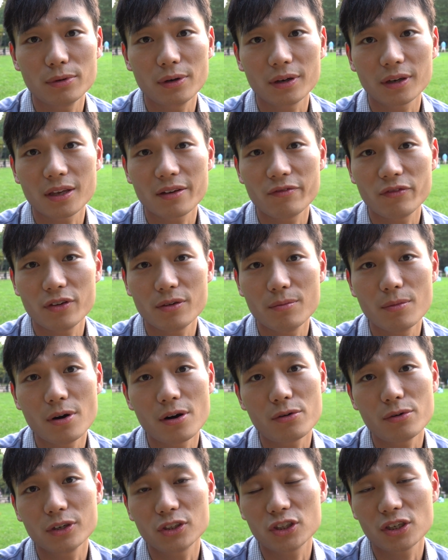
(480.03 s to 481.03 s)
will give you
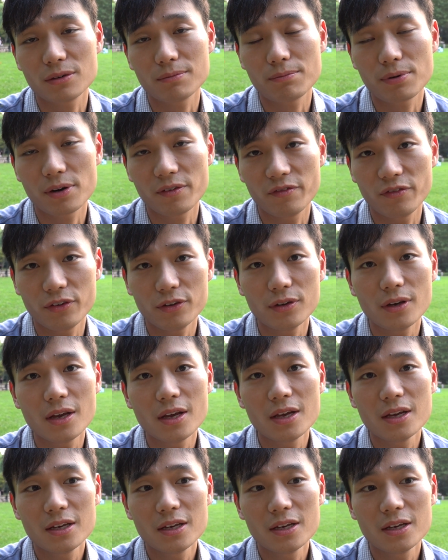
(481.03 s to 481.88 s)
more return per view.